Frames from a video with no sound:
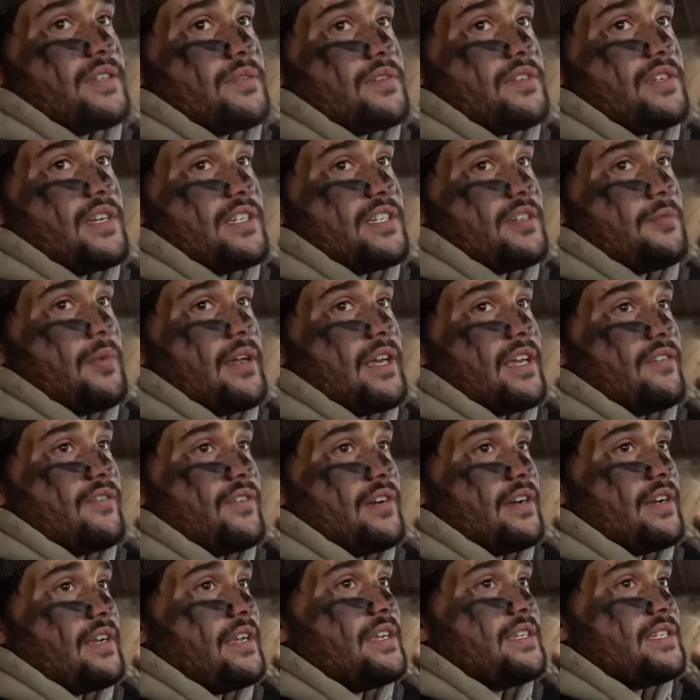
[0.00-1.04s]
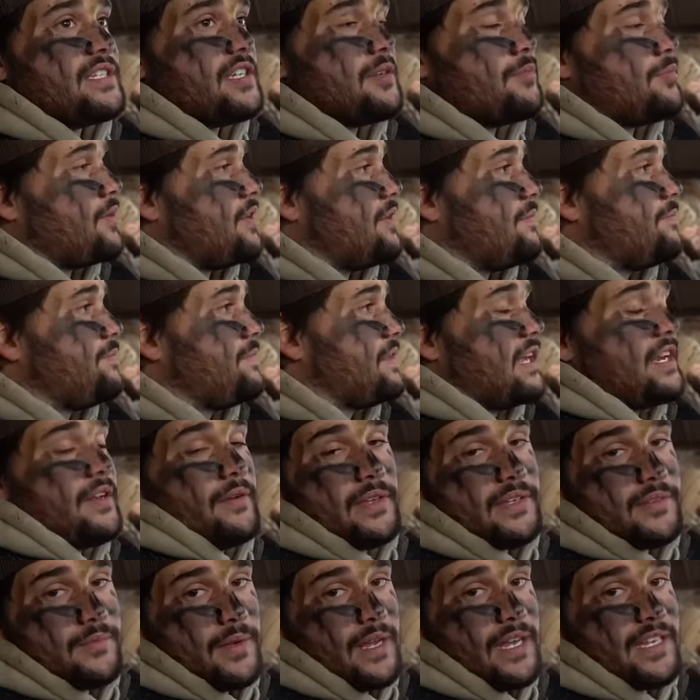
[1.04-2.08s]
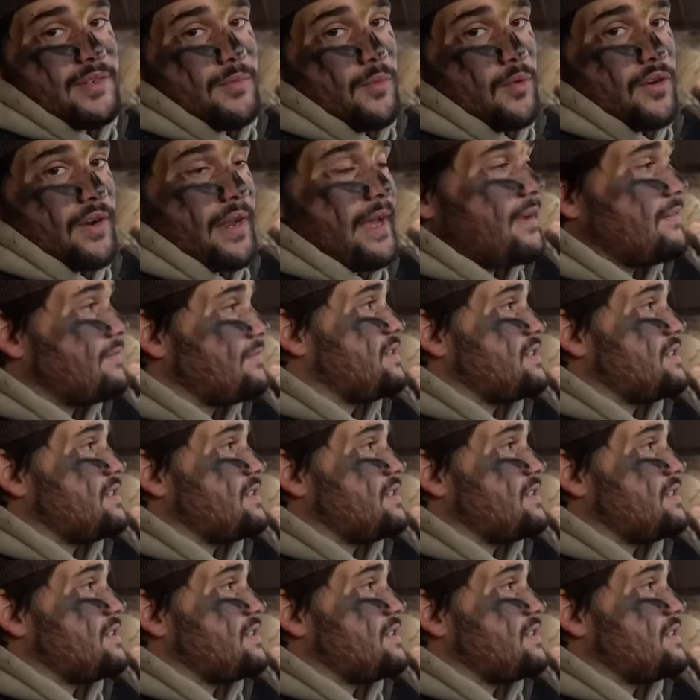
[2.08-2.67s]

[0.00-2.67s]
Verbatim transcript: which doesn't make it very easy. But anyways, we got some more down.